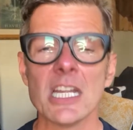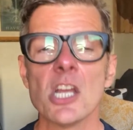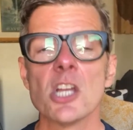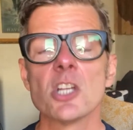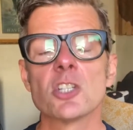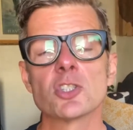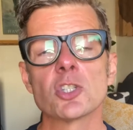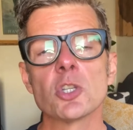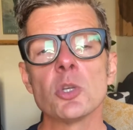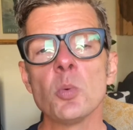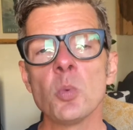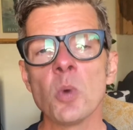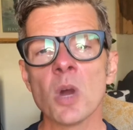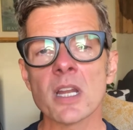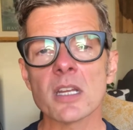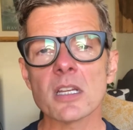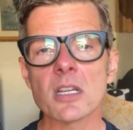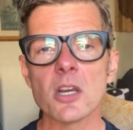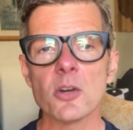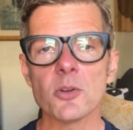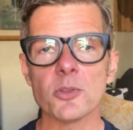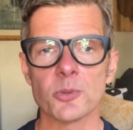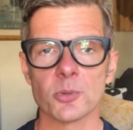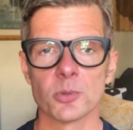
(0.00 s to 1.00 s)
So you want to
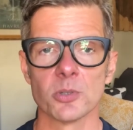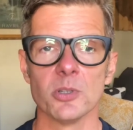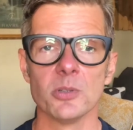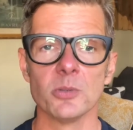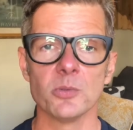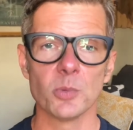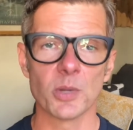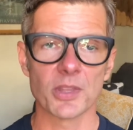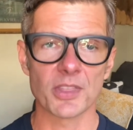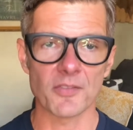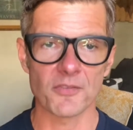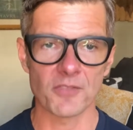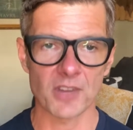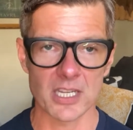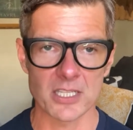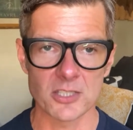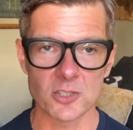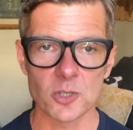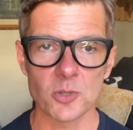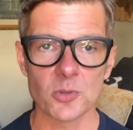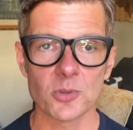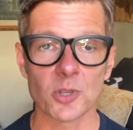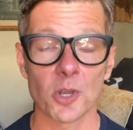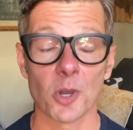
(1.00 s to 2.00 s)
go through with a
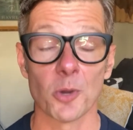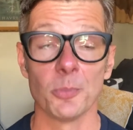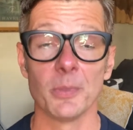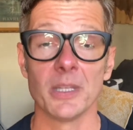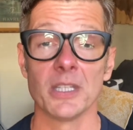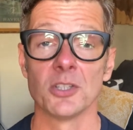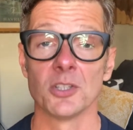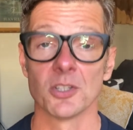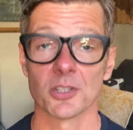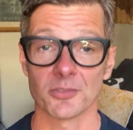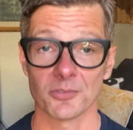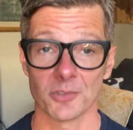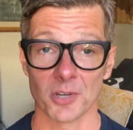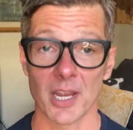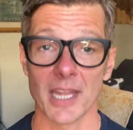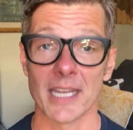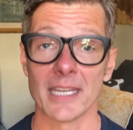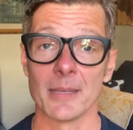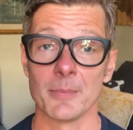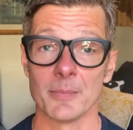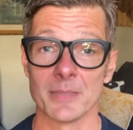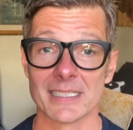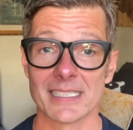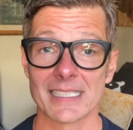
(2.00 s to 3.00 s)
fine-tooth comb and look for
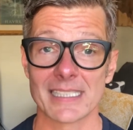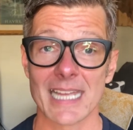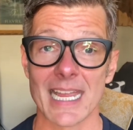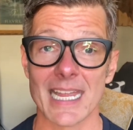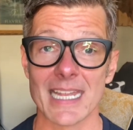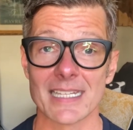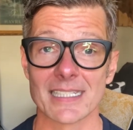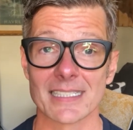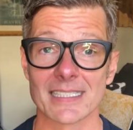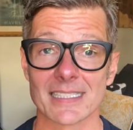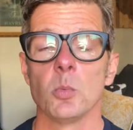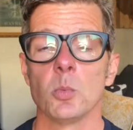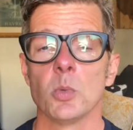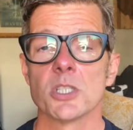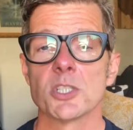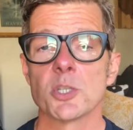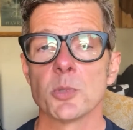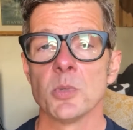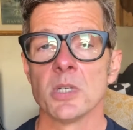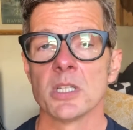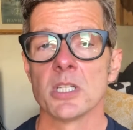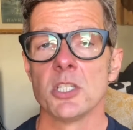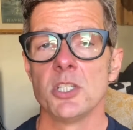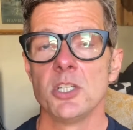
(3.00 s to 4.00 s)
any mistakes. What you
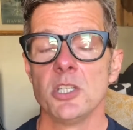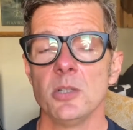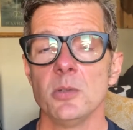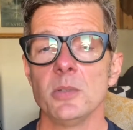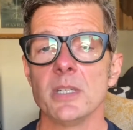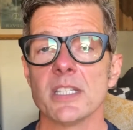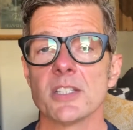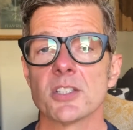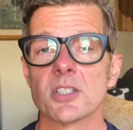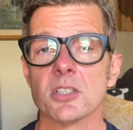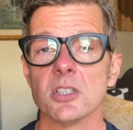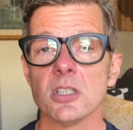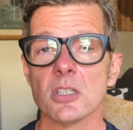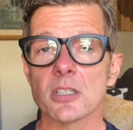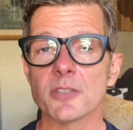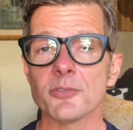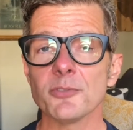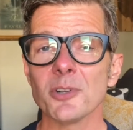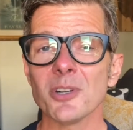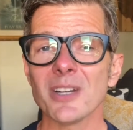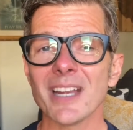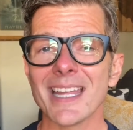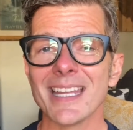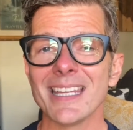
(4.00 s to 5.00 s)
want to do is look
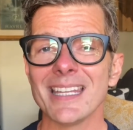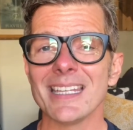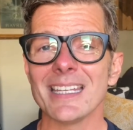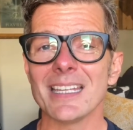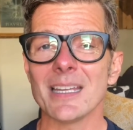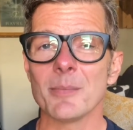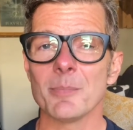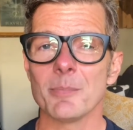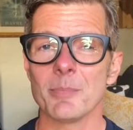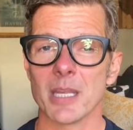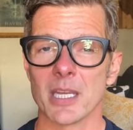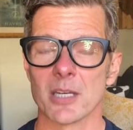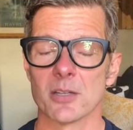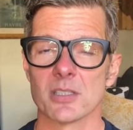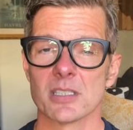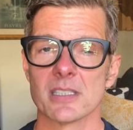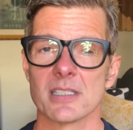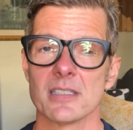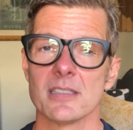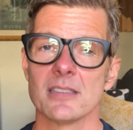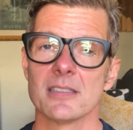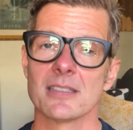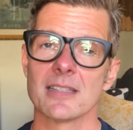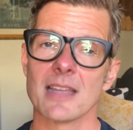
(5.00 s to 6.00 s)
for any
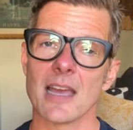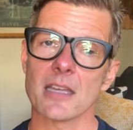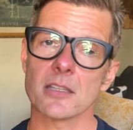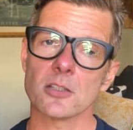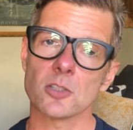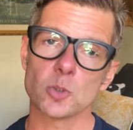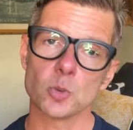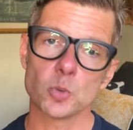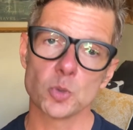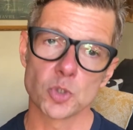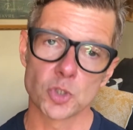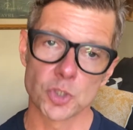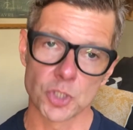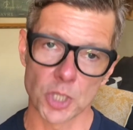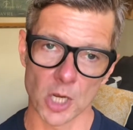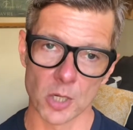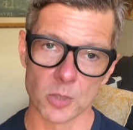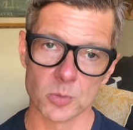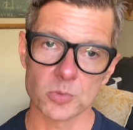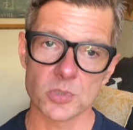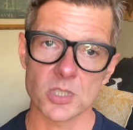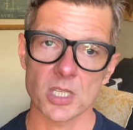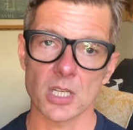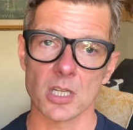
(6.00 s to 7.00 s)
comparisons that you
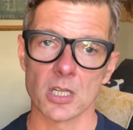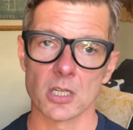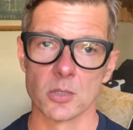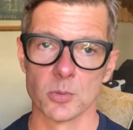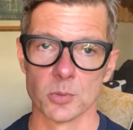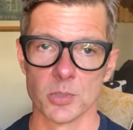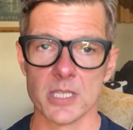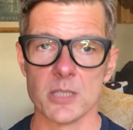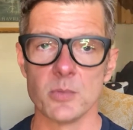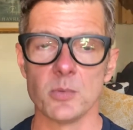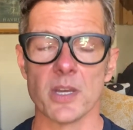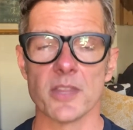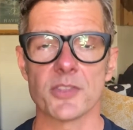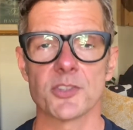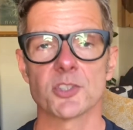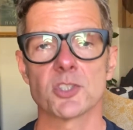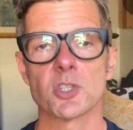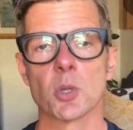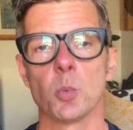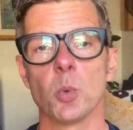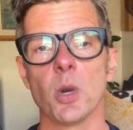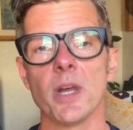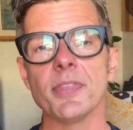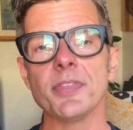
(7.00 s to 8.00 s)
don't agree with. So
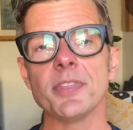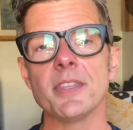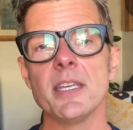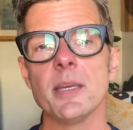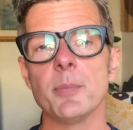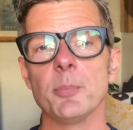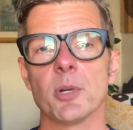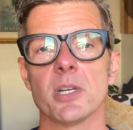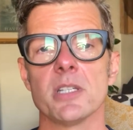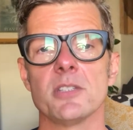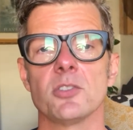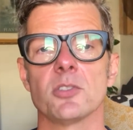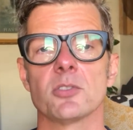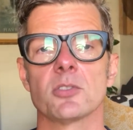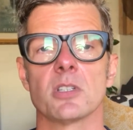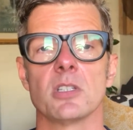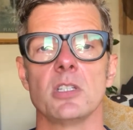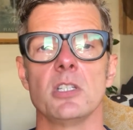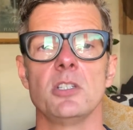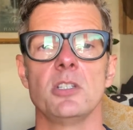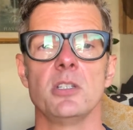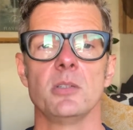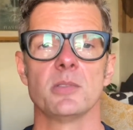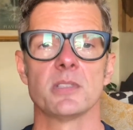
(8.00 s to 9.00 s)
what the appraiser is going
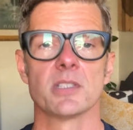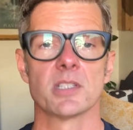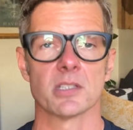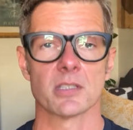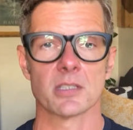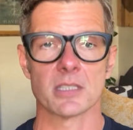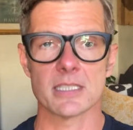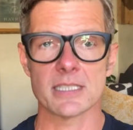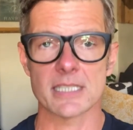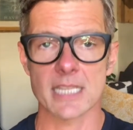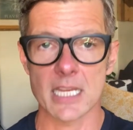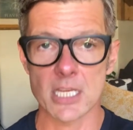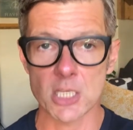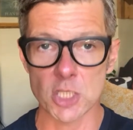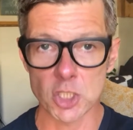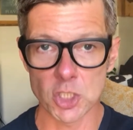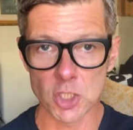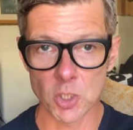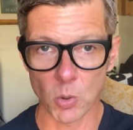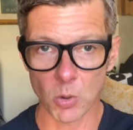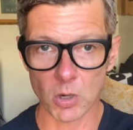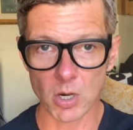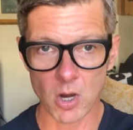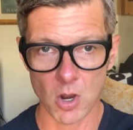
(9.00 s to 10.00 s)
to do is they're going to take
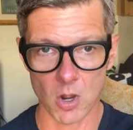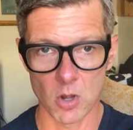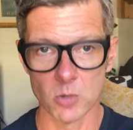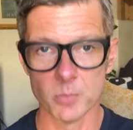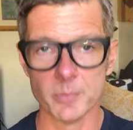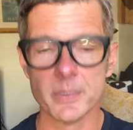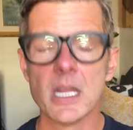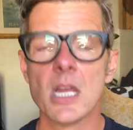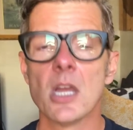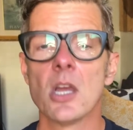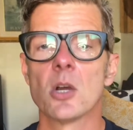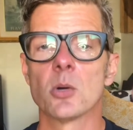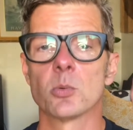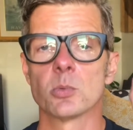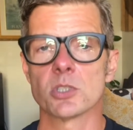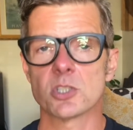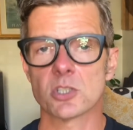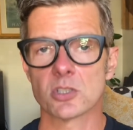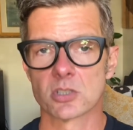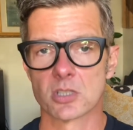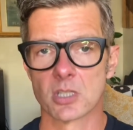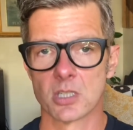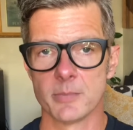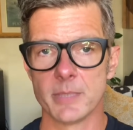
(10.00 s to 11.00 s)
your home, which
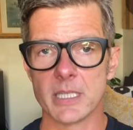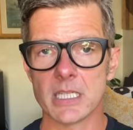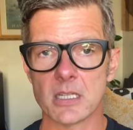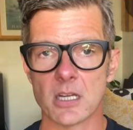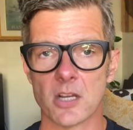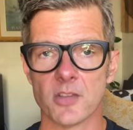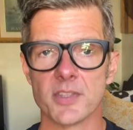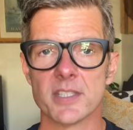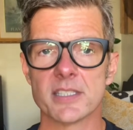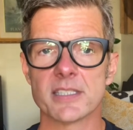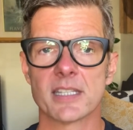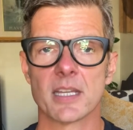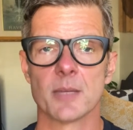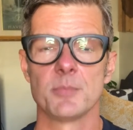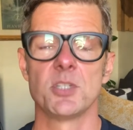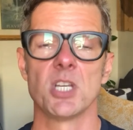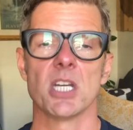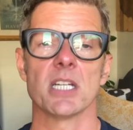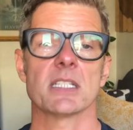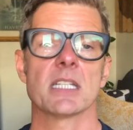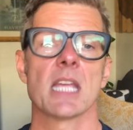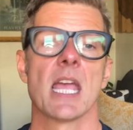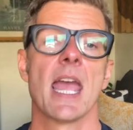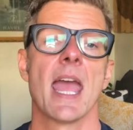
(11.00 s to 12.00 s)
is going to be called the
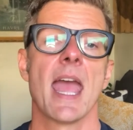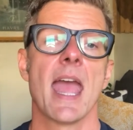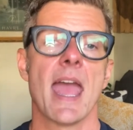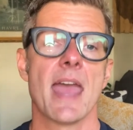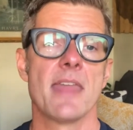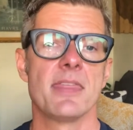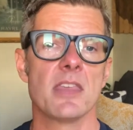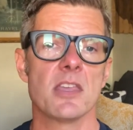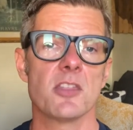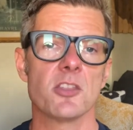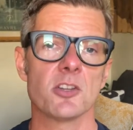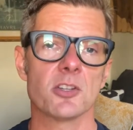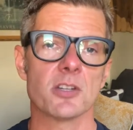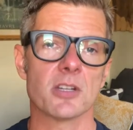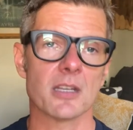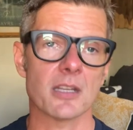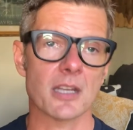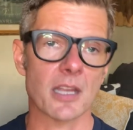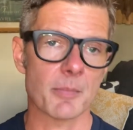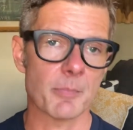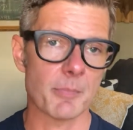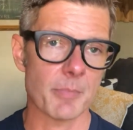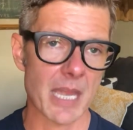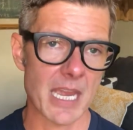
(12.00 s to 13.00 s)
subject, and then they're going to
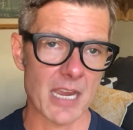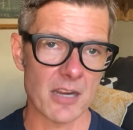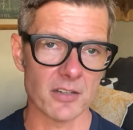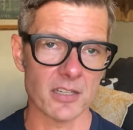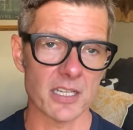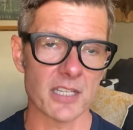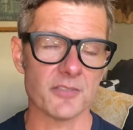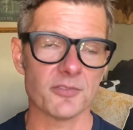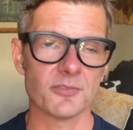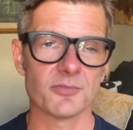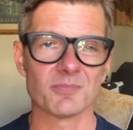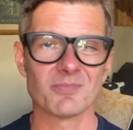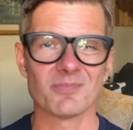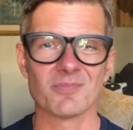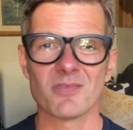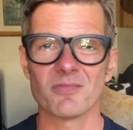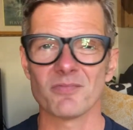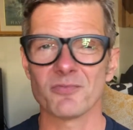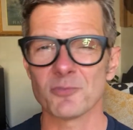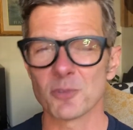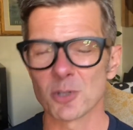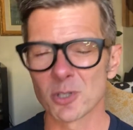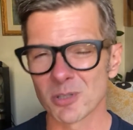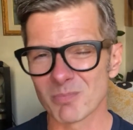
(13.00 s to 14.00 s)
compare it
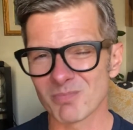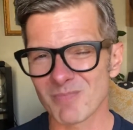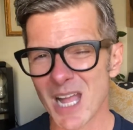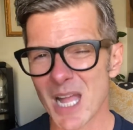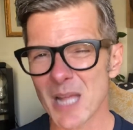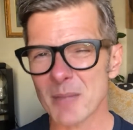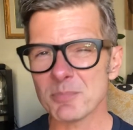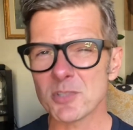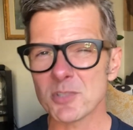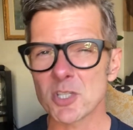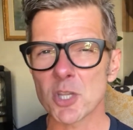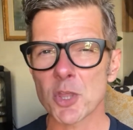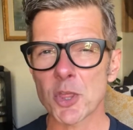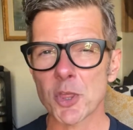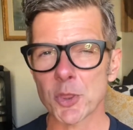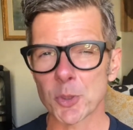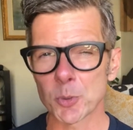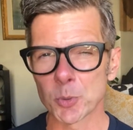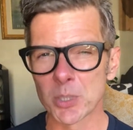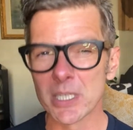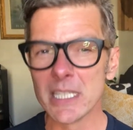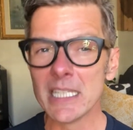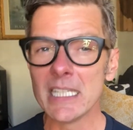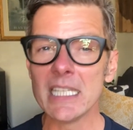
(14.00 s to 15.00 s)
for up to
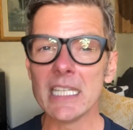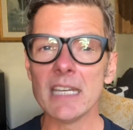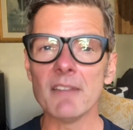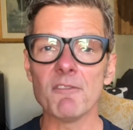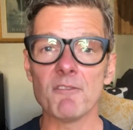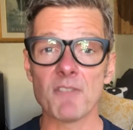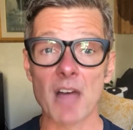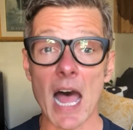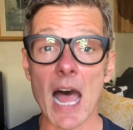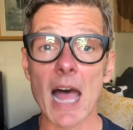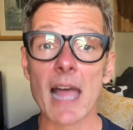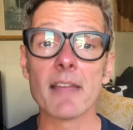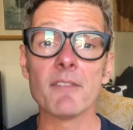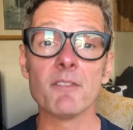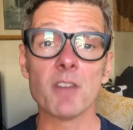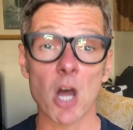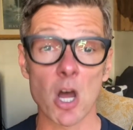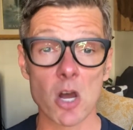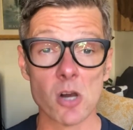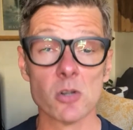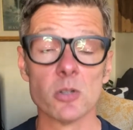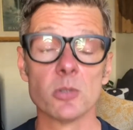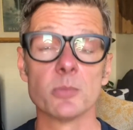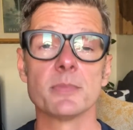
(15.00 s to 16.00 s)
3 to 5
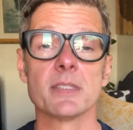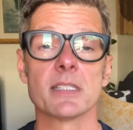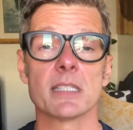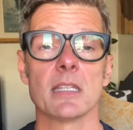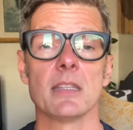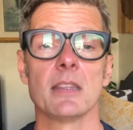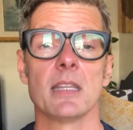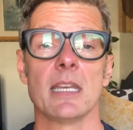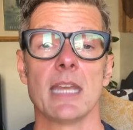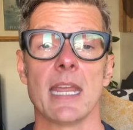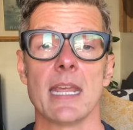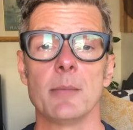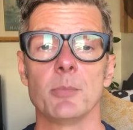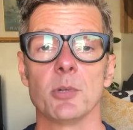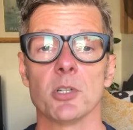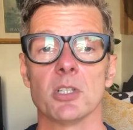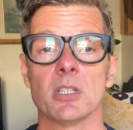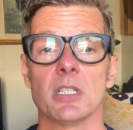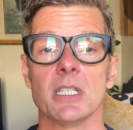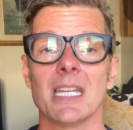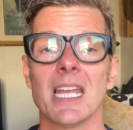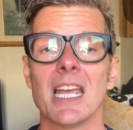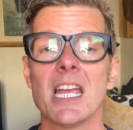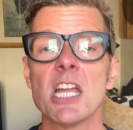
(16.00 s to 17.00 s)
homes in the
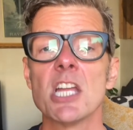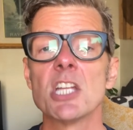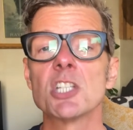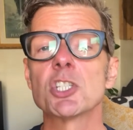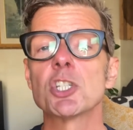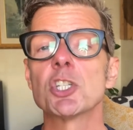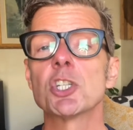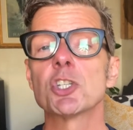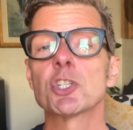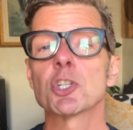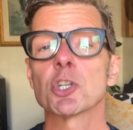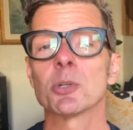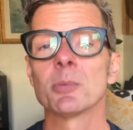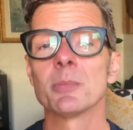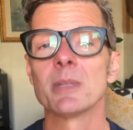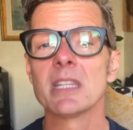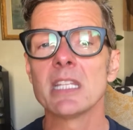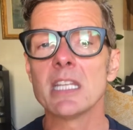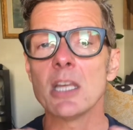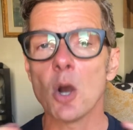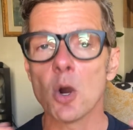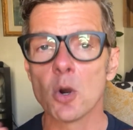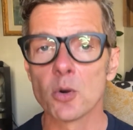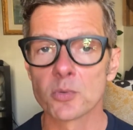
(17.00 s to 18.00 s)
neighborhood to determine
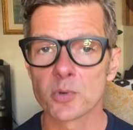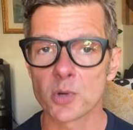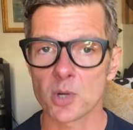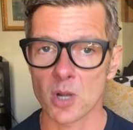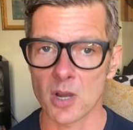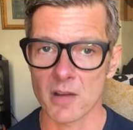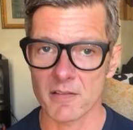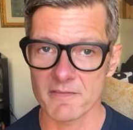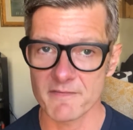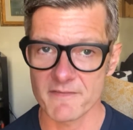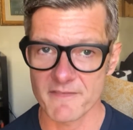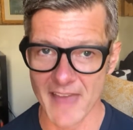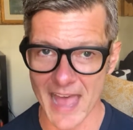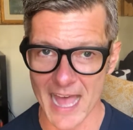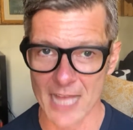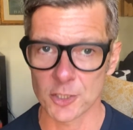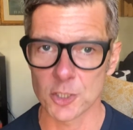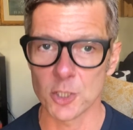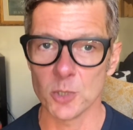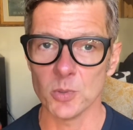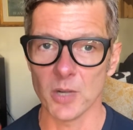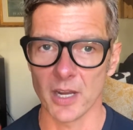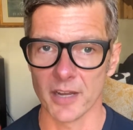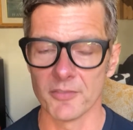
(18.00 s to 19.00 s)
the overall
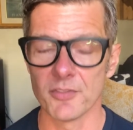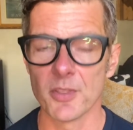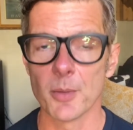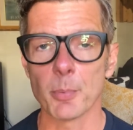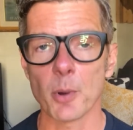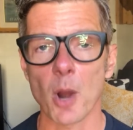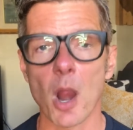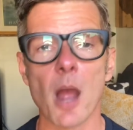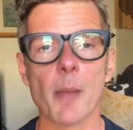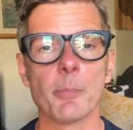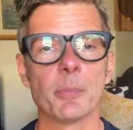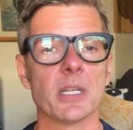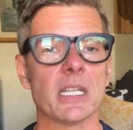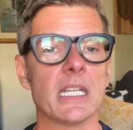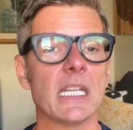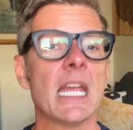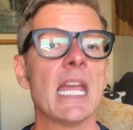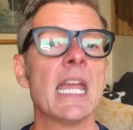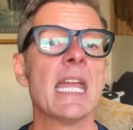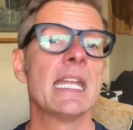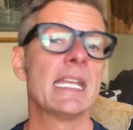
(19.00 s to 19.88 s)
value of the property.